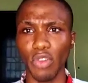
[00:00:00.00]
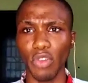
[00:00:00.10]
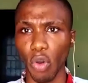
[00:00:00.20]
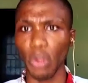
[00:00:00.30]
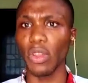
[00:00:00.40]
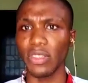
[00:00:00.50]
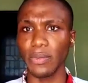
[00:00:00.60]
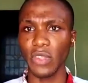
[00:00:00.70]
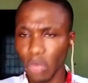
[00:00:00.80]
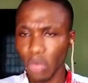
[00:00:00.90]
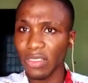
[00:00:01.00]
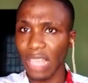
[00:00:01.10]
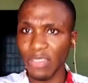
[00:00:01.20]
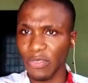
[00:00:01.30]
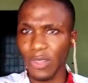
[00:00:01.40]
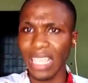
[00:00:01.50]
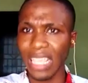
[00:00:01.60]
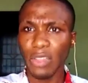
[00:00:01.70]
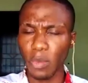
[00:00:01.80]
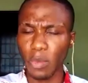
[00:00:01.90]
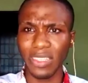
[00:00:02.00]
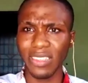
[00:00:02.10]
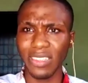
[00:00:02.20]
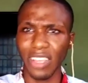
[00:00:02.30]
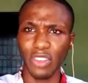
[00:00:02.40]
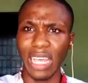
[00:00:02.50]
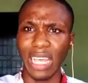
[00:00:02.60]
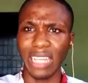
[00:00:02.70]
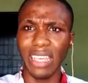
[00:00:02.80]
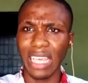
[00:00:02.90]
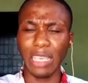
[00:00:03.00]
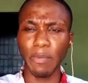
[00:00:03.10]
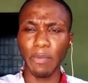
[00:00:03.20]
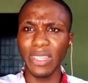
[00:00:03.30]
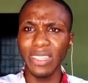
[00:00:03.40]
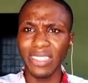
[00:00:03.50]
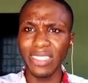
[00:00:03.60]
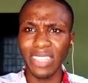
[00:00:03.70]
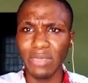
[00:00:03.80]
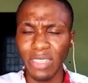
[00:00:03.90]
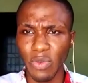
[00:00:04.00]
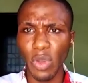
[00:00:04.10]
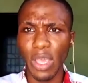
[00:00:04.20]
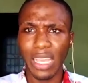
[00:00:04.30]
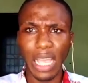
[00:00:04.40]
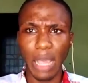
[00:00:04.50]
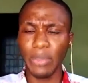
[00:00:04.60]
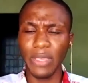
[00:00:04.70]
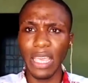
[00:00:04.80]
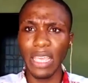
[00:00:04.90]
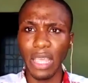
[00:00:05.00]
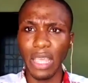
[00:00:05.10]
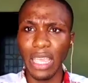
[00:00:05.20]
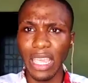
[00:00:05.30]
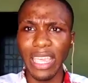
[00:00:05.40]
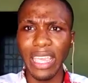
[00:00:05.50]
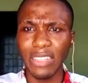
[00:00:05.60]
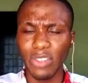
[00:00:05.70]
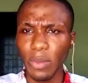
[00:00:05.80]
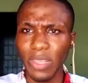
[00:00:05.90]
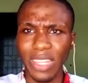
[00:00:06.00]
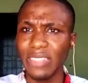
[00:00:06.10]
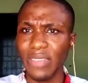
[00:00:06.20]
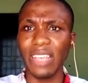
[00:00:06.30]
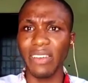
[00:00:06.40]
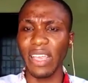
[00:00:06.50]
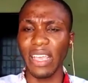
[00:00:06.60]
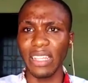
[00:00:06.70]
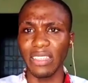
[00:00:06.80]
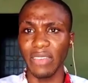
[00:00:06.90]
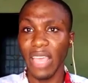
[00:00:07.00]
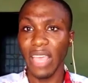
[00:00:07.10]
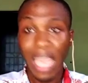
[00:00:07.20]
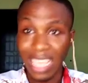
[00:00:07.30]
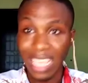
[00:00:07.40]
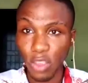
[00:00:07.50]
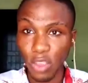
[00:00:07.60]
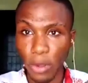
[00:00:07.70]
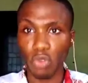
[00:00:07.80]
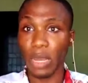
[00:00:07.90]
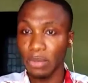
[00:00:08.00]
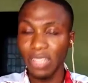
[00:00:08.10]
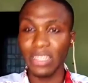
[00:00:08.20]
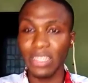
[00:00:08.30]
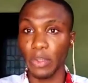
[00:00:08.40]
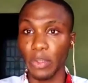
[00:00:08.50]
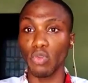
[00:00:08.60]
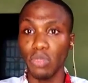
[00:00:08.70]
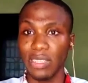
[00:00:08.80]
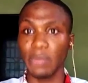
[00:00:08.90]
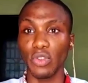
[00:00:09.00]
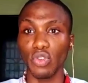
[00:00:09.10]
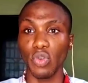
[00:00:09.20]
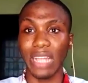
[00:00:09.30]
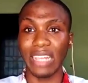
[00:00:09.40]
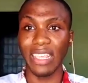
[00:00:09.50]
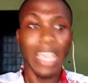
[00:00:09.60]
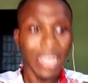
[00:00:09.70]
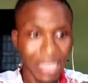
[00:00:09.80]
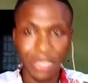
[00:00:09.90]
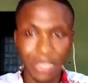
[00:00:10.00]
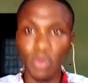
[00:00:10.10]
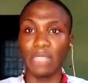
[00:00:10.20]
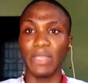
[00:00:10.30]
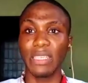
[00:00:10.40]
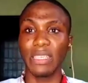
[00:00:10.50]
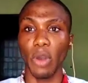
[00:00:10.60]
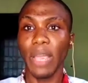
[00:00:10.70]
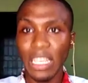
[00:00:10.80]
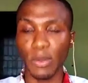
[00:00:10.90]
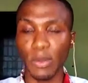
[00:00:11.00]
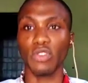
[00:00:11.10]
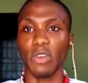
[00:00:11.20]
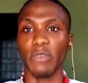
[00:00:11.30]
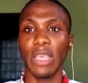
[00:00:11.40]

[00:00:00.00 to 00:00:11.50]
call us. So I feel like, to me, discretion and keeping it civil can be something that is very, very relative. I get your point, but I'm telling you that somebody could see me on the good and say the reason why he's beating me up is because of